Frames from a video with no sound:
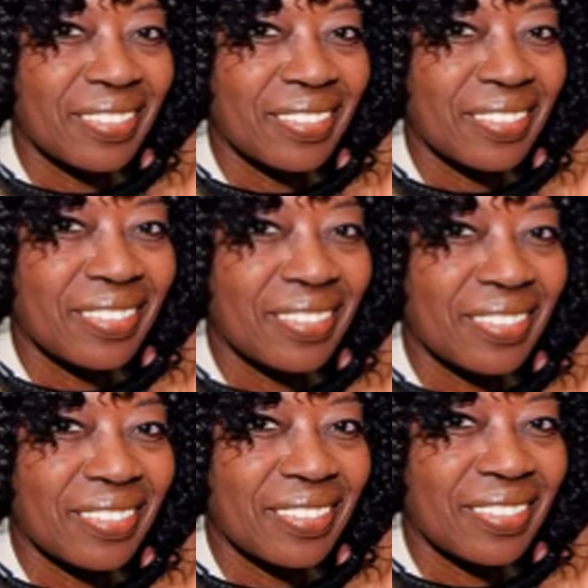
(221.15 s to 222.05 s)

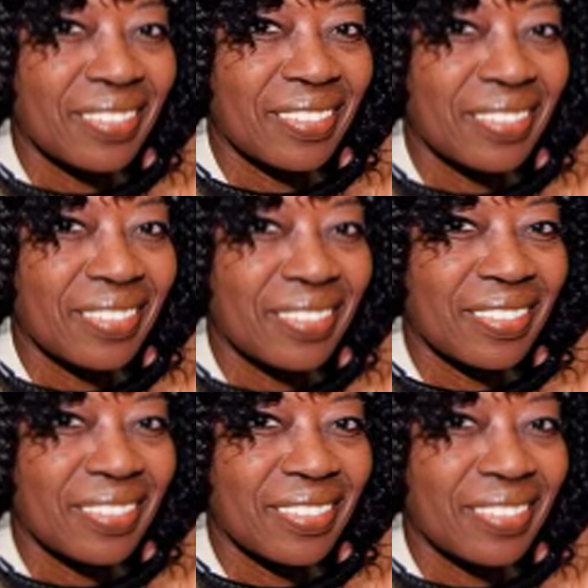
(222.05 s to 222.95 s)

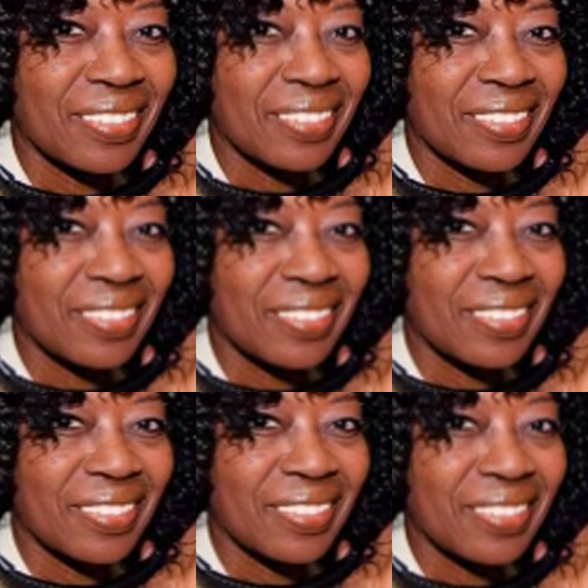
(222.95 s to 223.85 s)

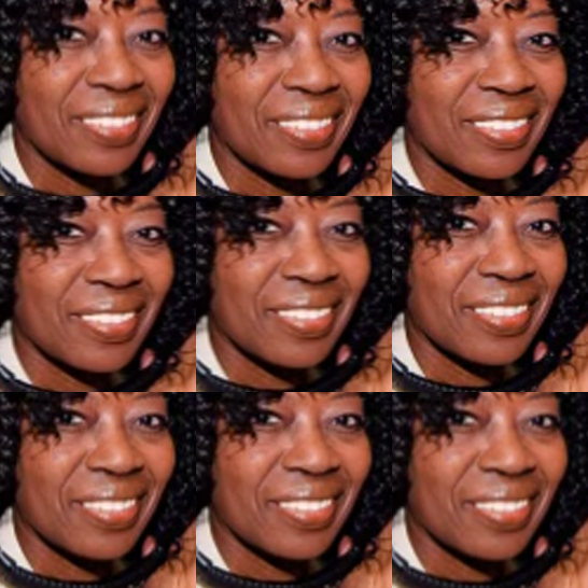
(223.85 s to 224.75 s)

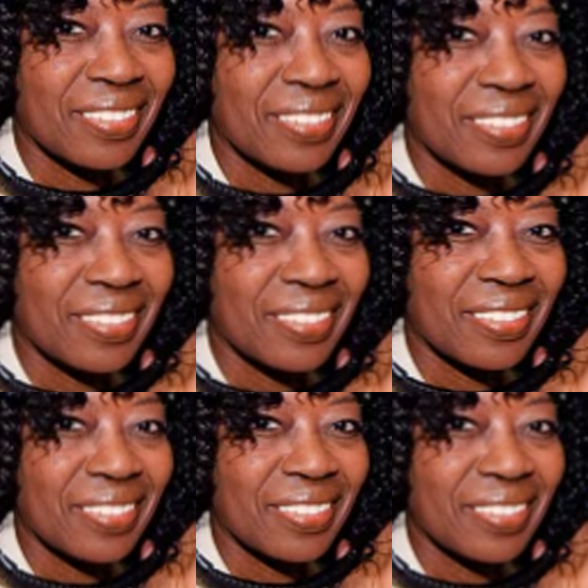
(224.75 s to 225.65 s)

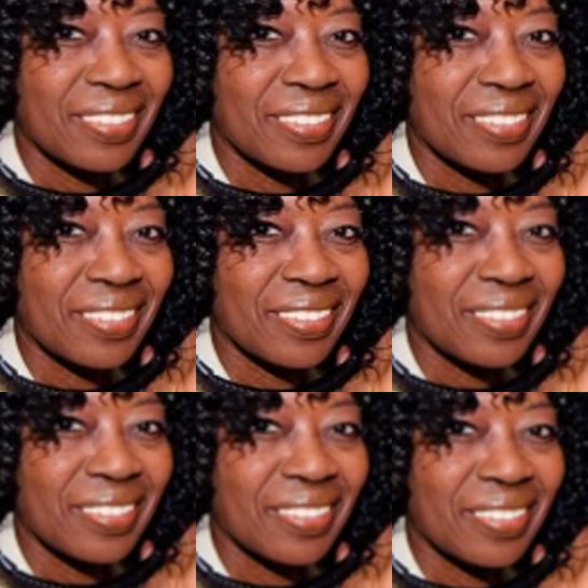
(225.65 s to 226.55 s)

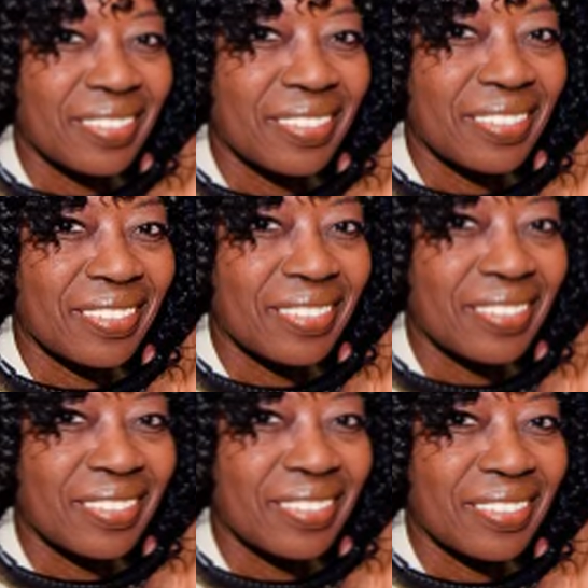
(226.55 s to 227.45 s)

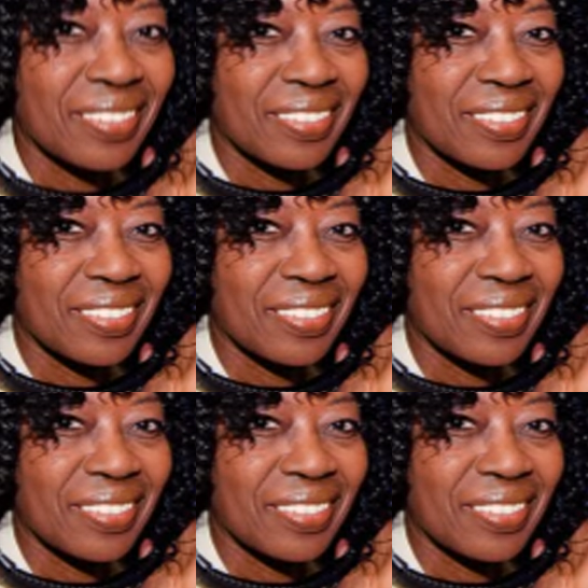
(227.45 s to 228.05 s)
(not speaking)